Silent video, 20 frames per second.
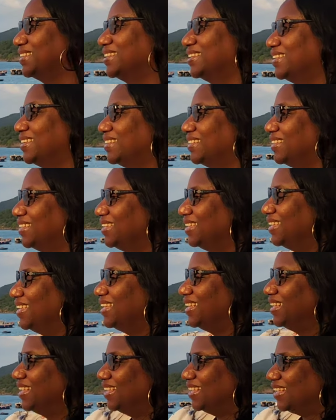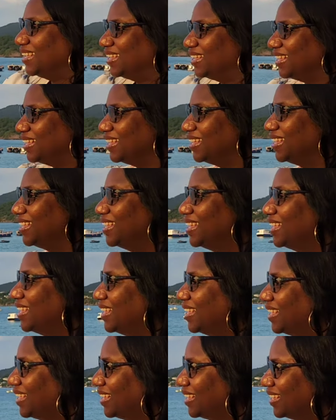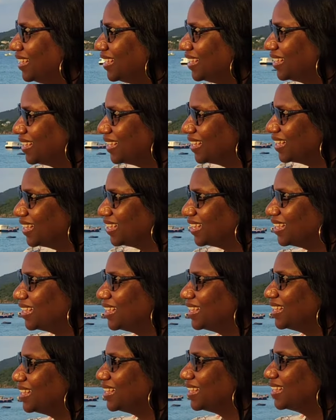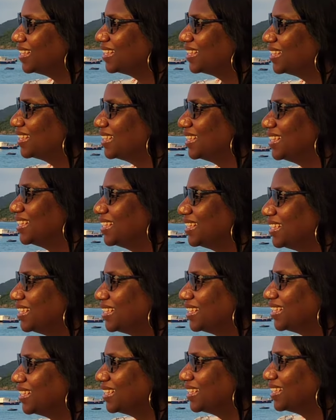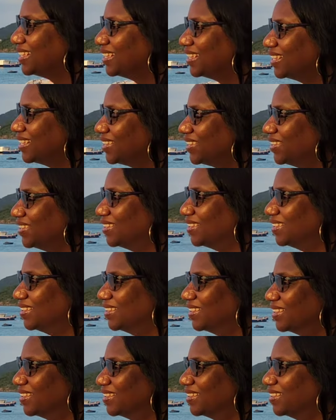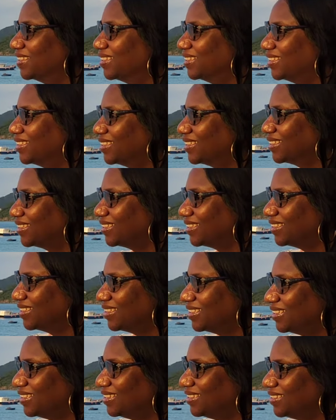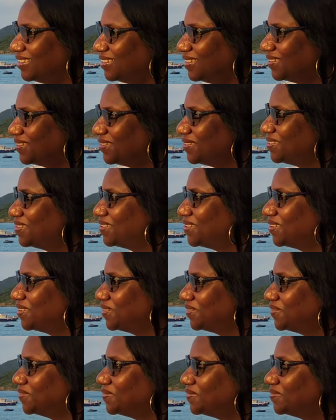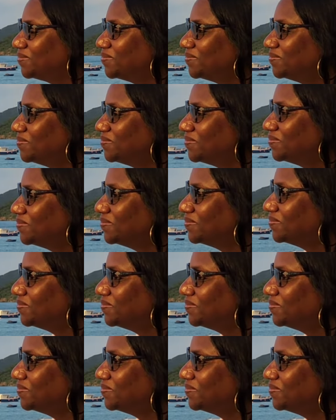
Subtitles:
No words are spoken by the person on screen.